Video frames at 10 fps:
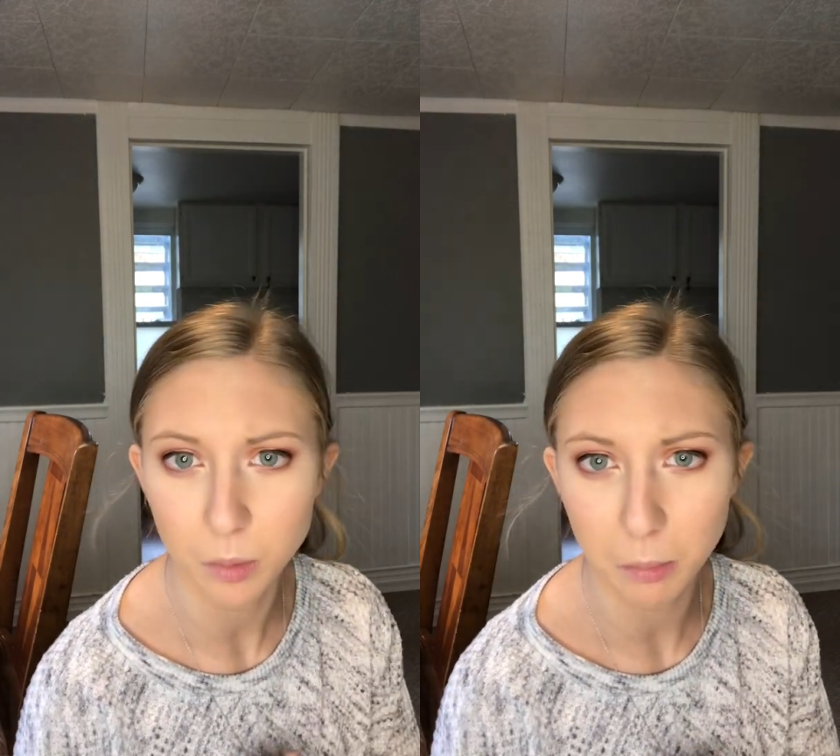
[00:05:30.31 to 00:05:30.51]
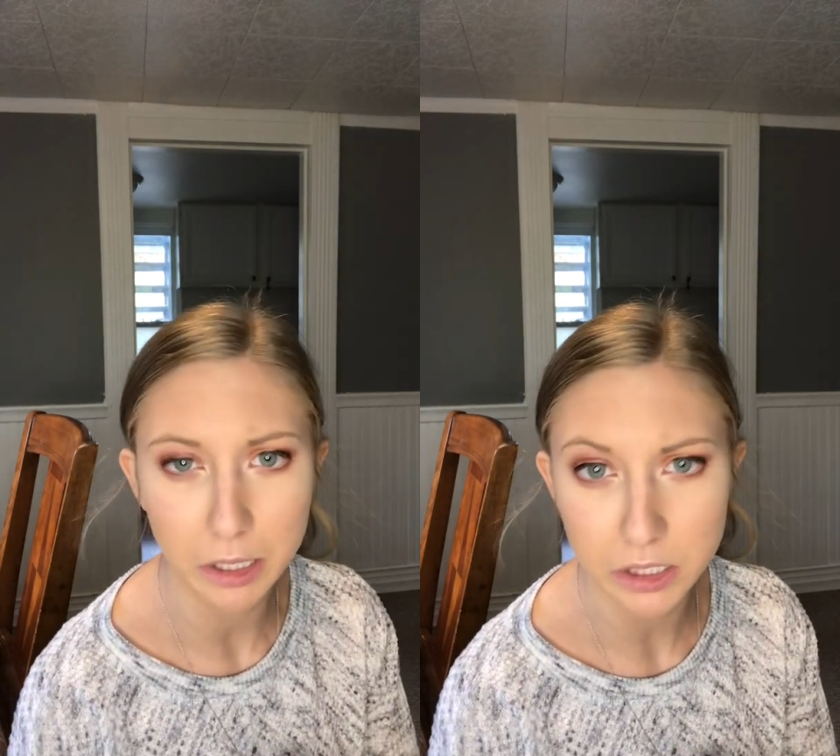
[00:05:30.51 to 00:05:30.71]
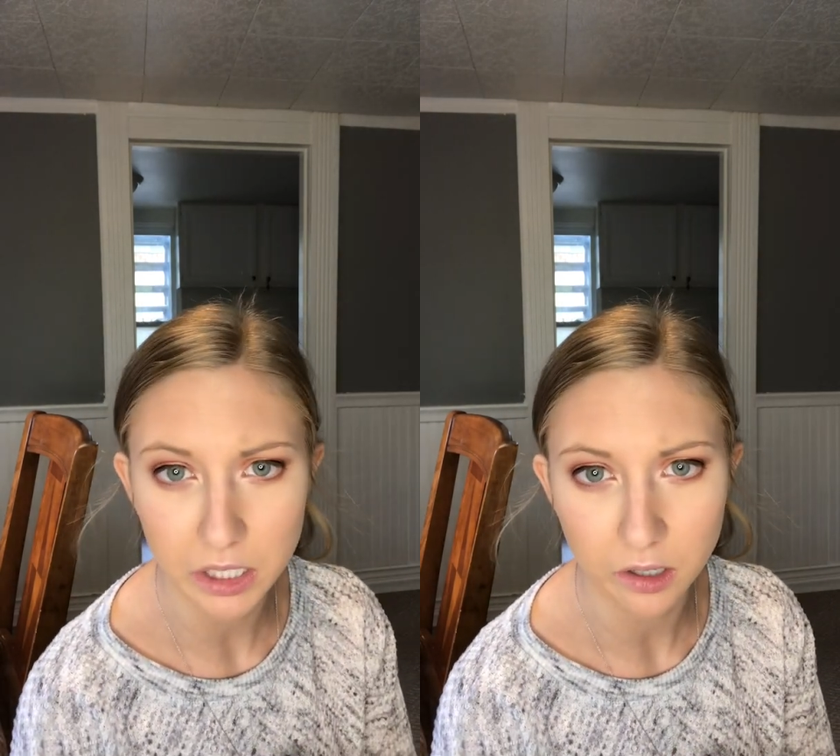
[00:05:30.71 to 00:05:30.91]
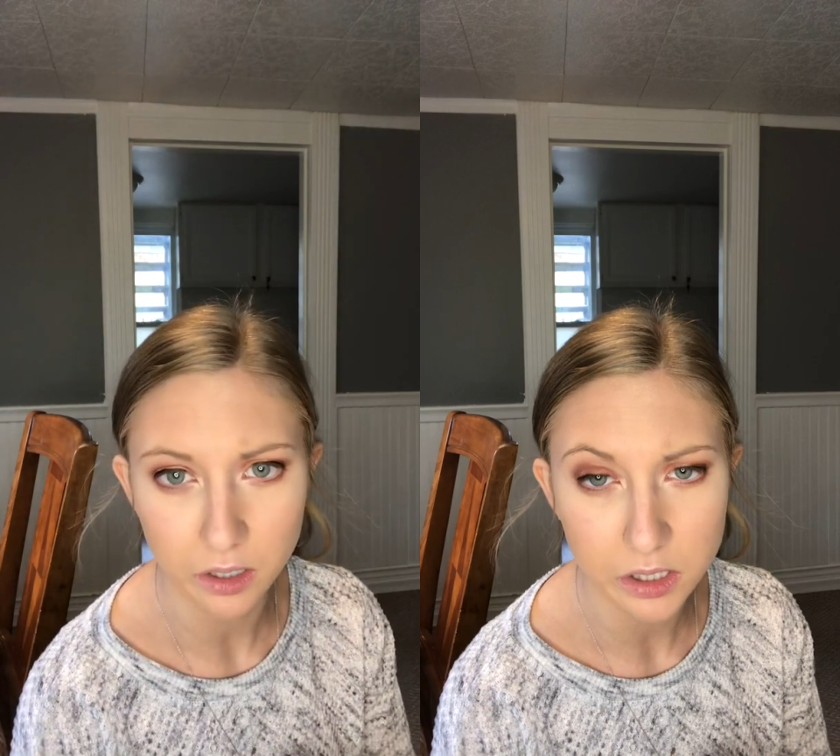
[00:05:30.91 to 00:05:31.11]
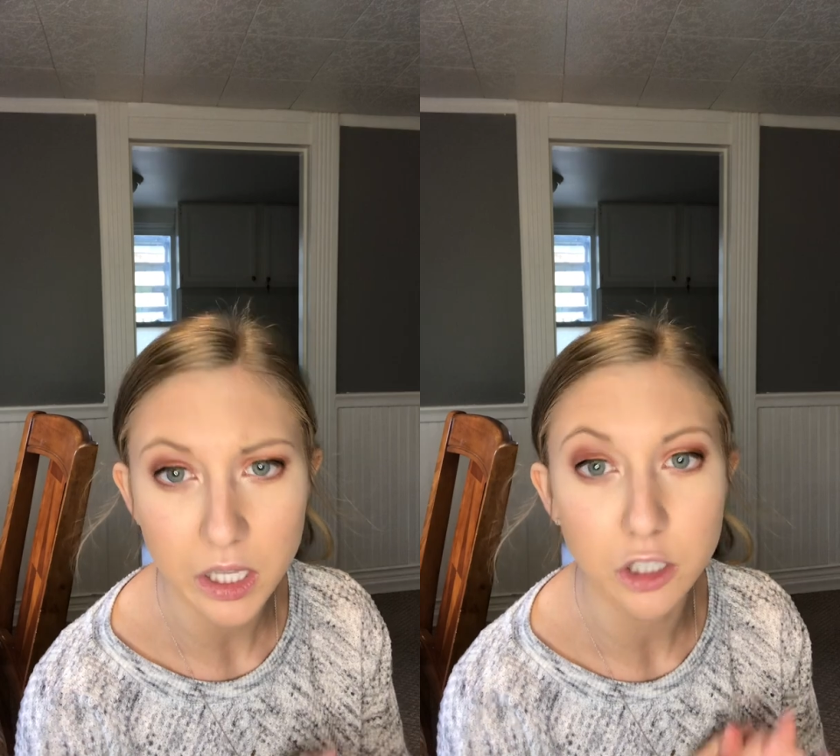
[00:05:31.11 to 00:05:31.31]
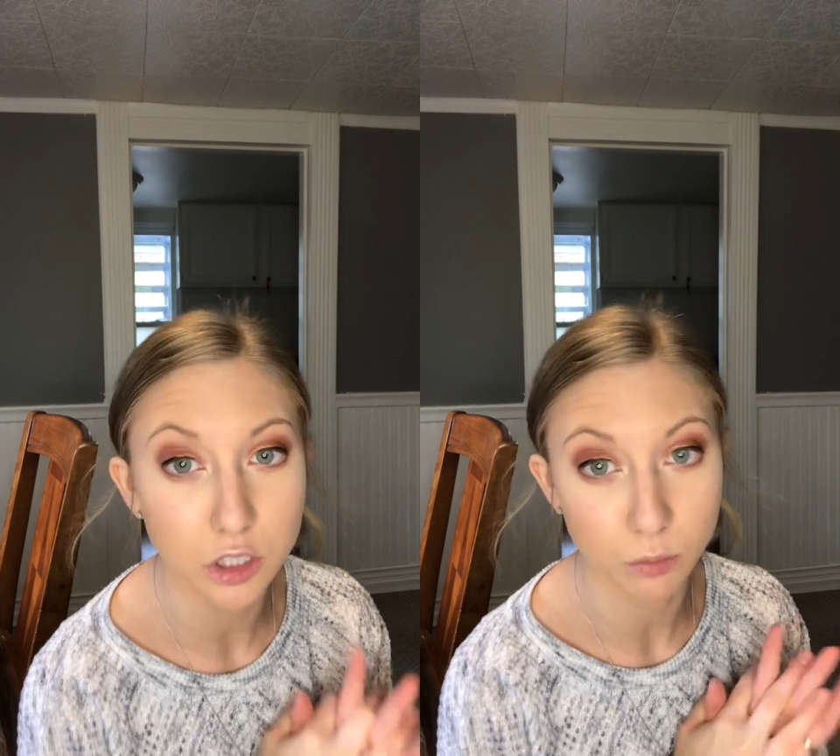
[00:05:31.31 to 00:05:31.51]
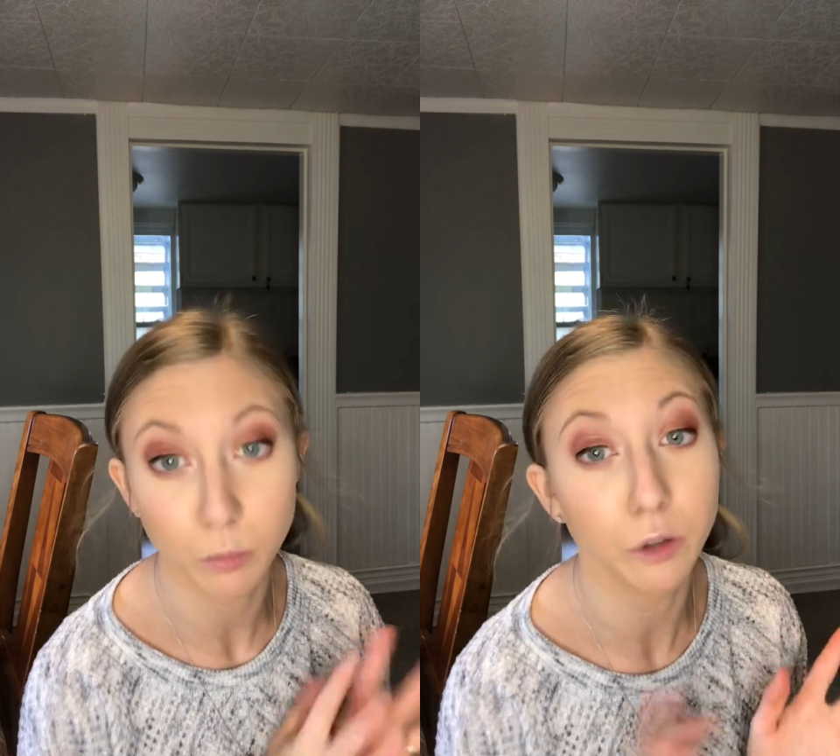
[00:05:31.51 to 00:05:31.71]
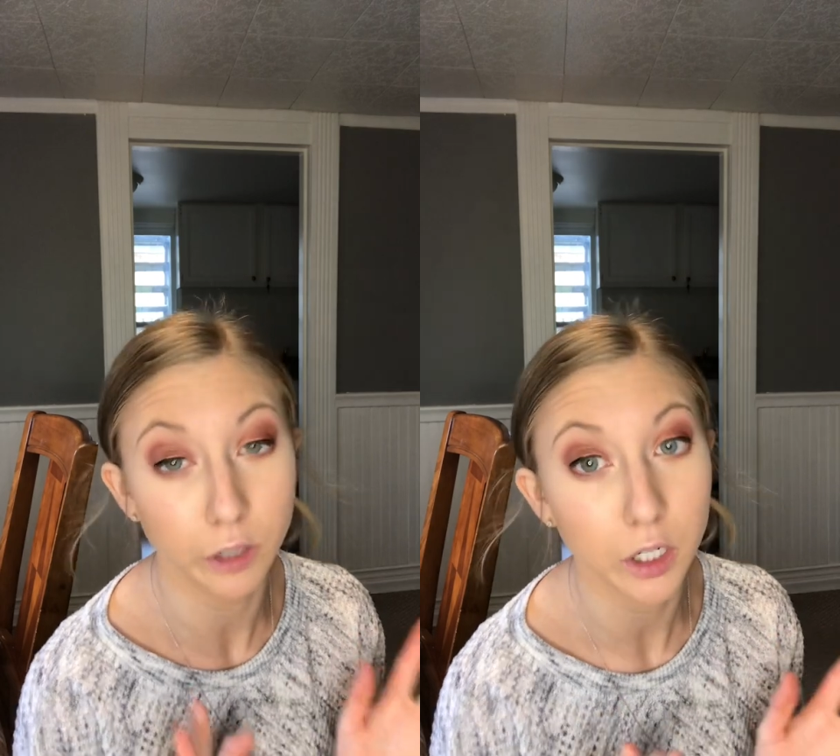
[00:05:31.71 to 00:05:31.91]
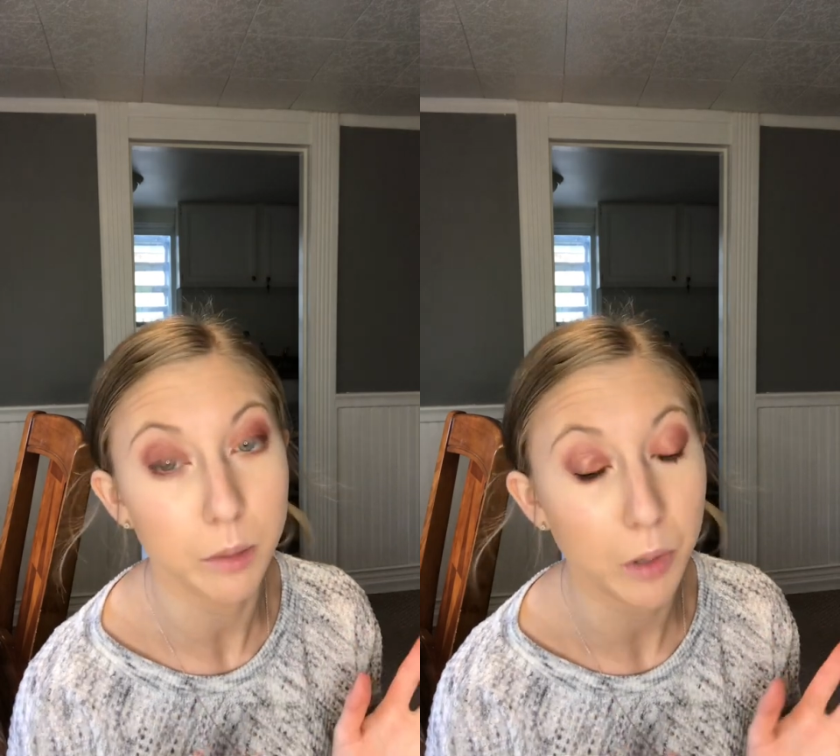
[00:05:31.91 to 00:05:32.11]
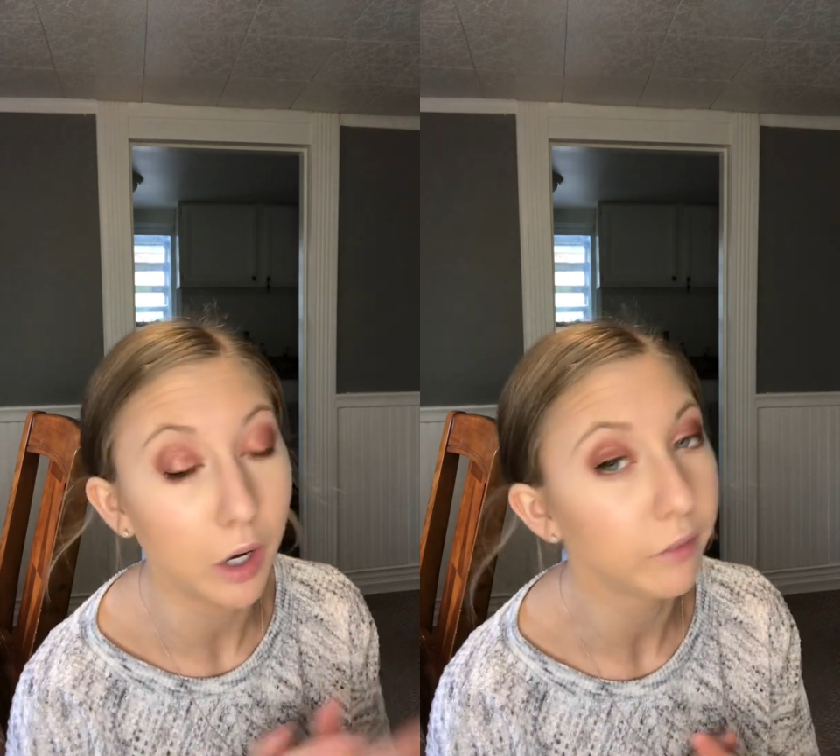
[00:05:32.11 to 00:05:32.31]
mascaras that just will not
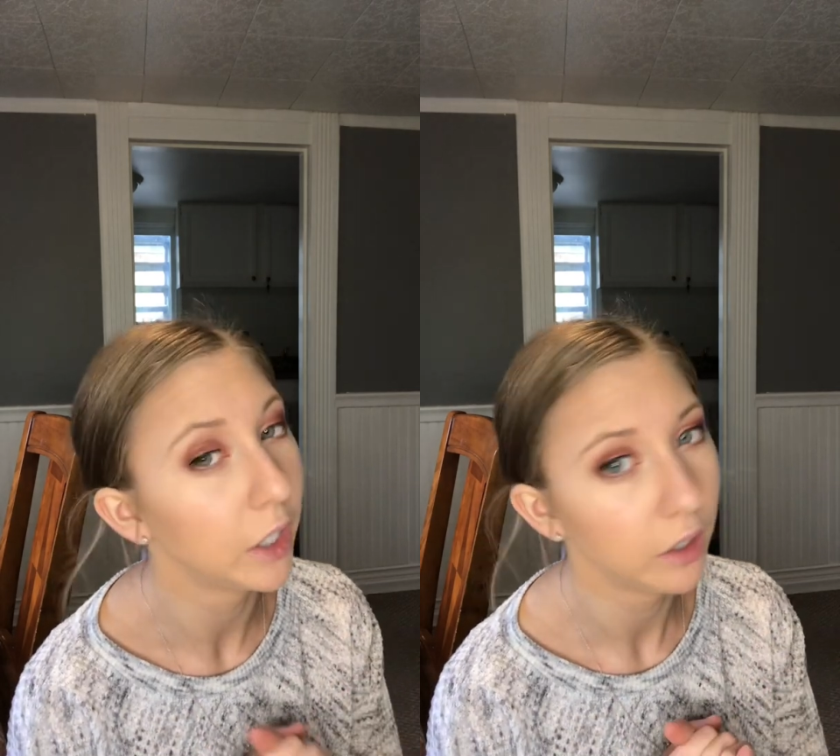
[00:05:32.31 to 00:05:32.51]
come off.